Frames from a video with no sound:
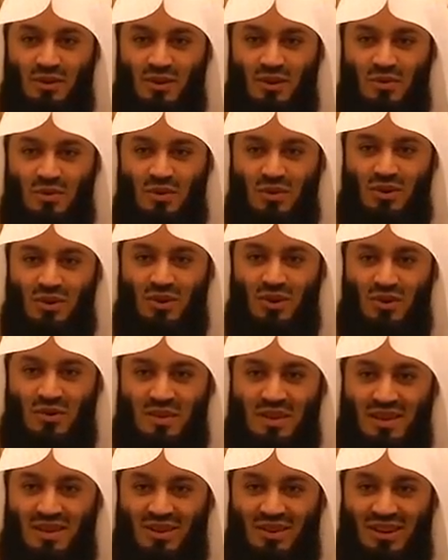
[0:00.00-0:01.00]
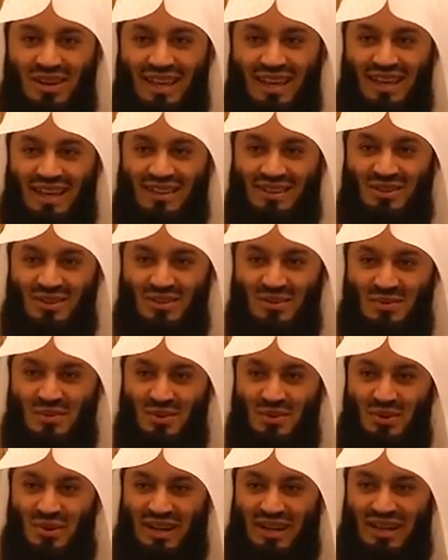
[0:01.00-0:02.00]
no more combing your hair, no
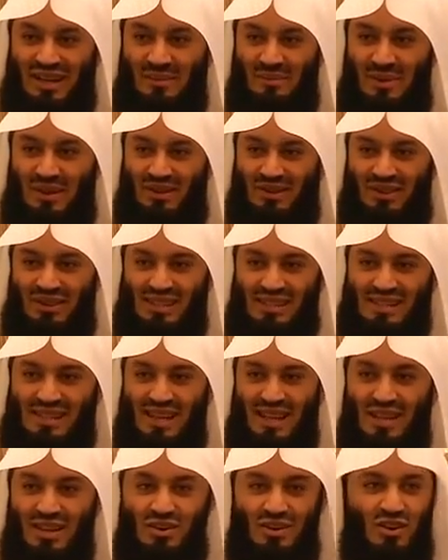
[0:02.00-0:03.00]
more worried about this,